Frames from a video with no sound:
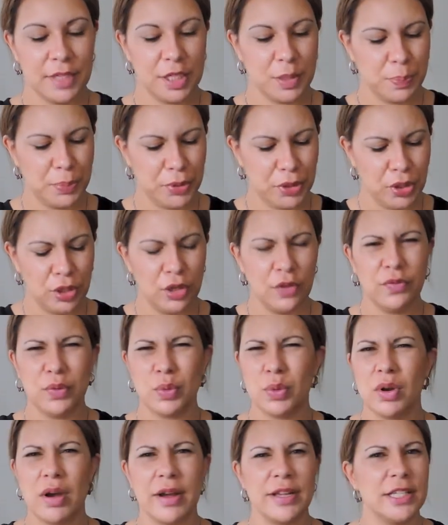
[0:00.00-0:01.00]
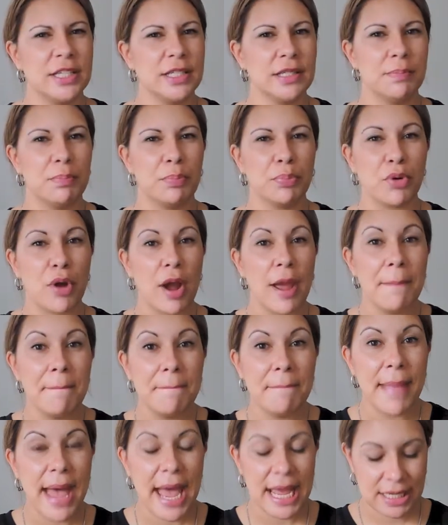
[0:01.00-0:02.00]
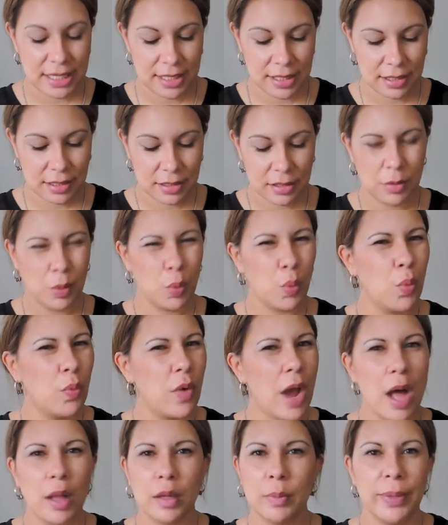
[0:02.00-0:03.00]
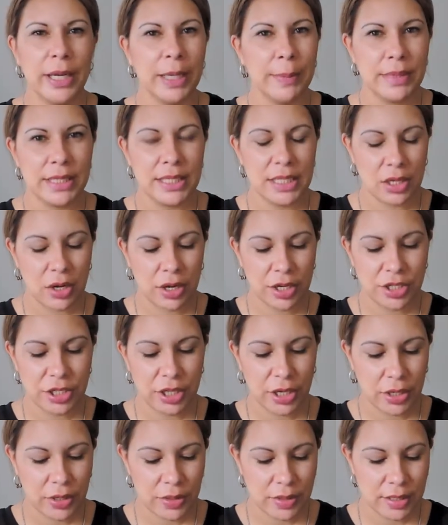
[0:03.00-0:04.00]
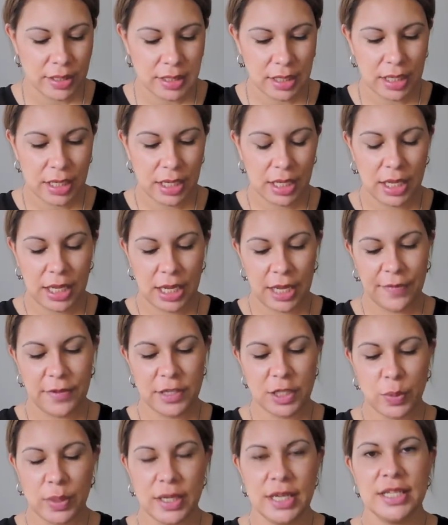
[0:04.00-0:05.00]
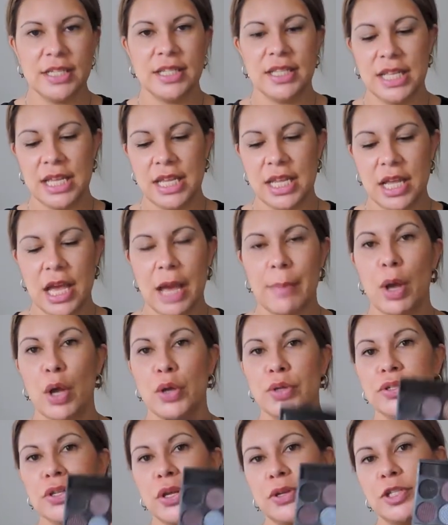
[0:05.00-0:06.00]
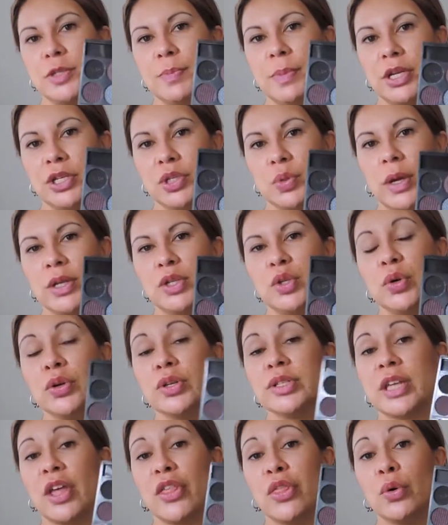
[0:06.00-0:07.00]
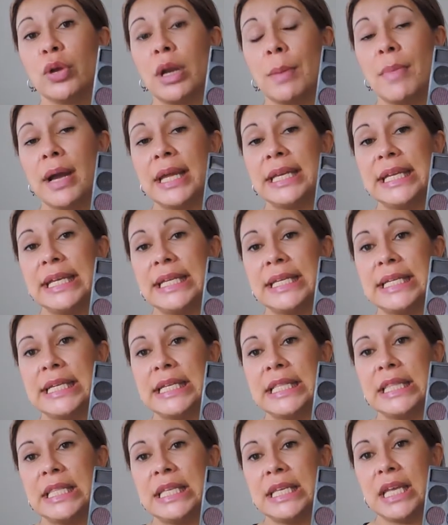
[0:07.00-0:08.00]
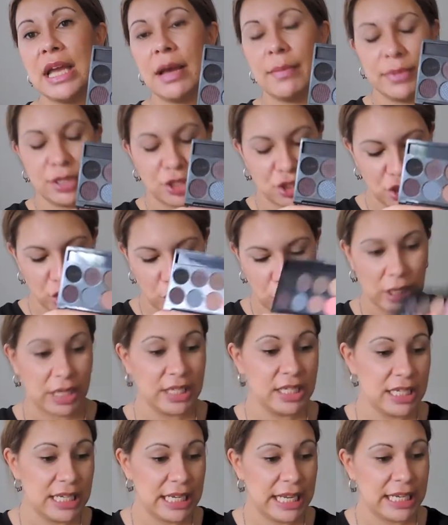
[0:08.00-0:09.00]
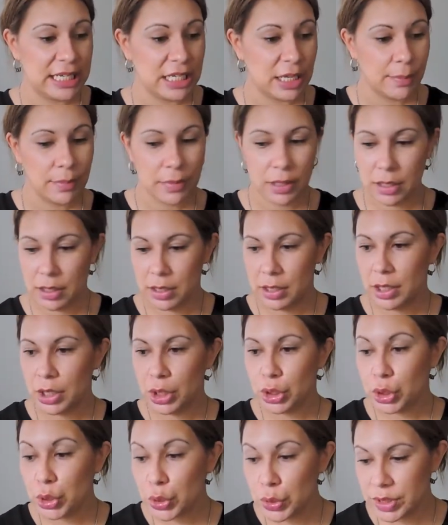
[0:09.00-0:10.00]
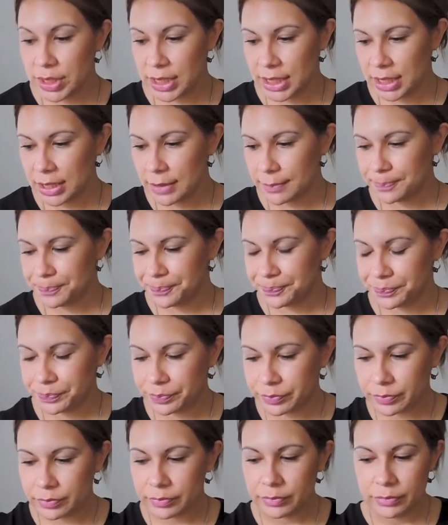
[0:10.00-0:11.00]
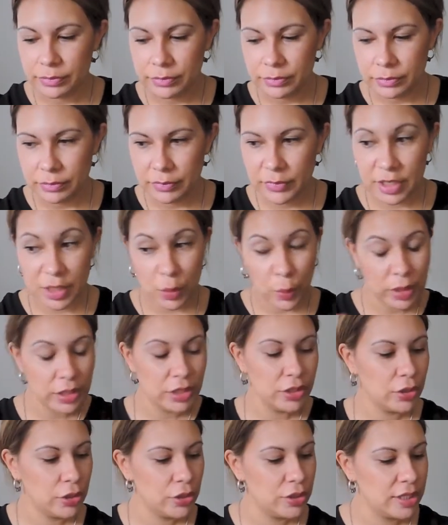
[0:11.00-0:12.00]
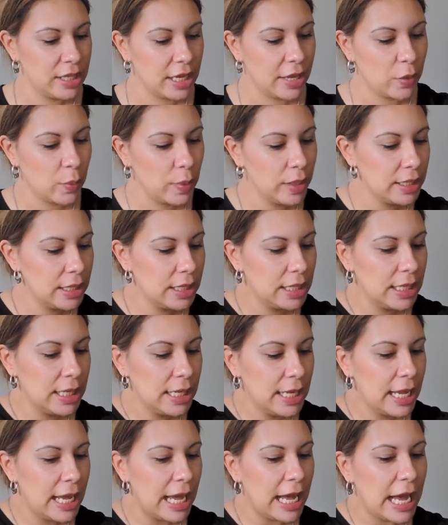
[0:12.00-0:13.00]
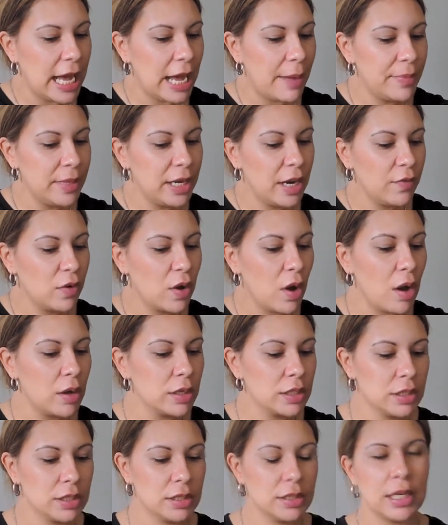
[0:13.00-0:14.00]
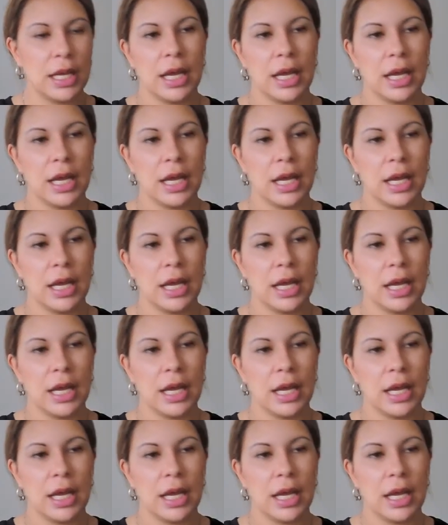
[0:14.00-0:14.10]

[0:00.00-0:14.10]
This beautiful, nice, bright, matte, well-pigmented eyeshadows. And this one is the Oh So Special. I took it because I thought I might need it in the shoot. I didn't end up using it because I went to use the other one. Then I've got